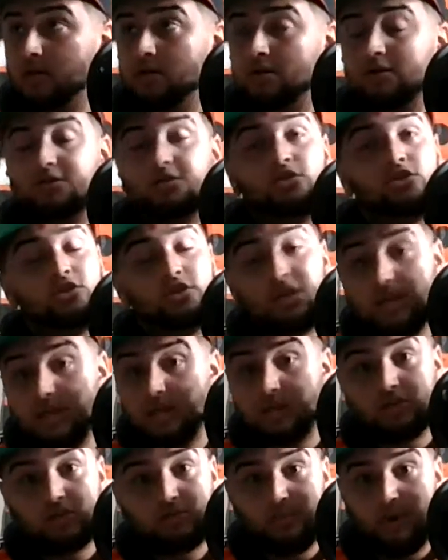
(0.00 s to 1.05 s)

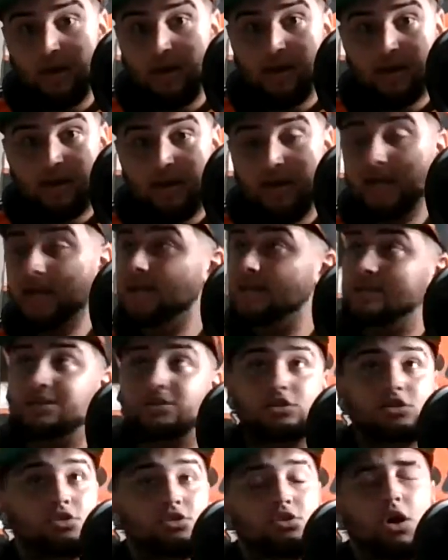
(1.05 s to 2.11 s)
sheesh, man, it is
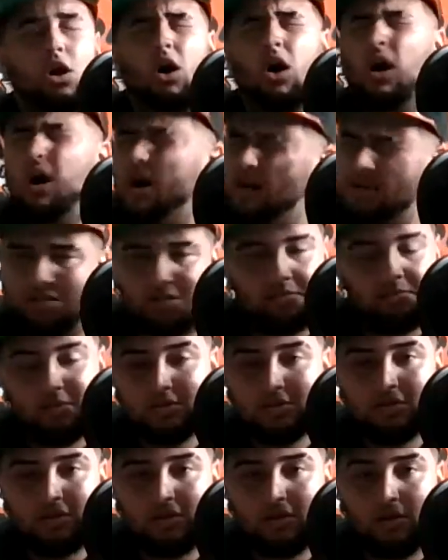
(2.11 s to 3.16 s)
just awesome to
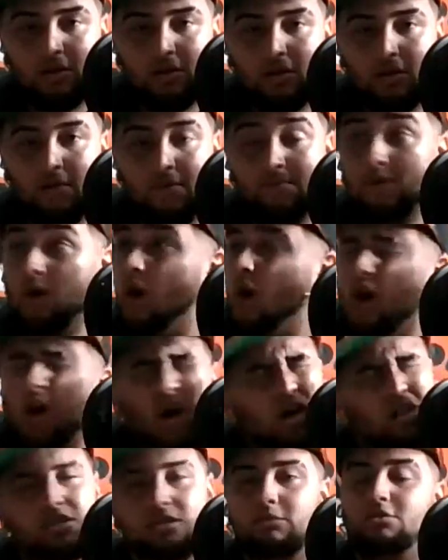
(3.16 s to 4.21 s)
see.
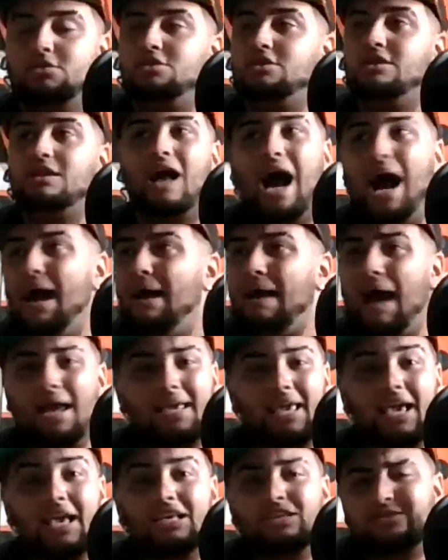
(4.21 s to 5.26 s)
Awesome to see. I
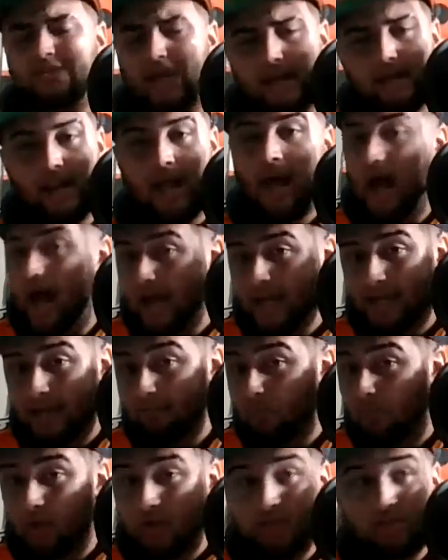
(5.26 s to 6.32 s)
get excited. I get
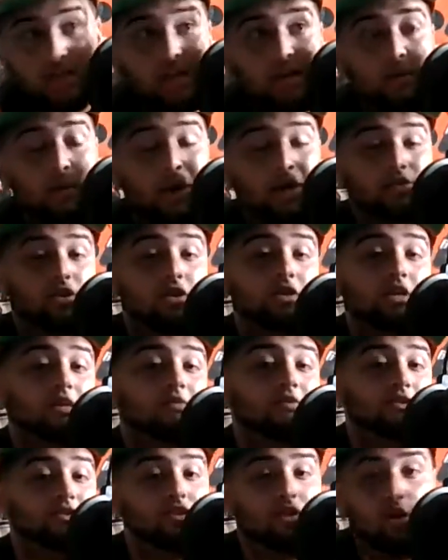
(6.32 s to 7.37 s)
more excited to watch our
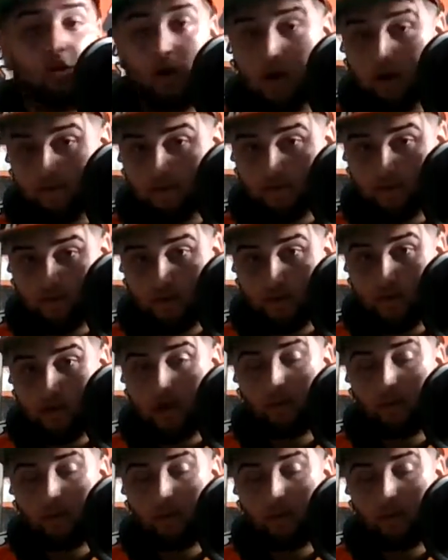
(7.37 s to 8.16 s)
defense than our offense right now.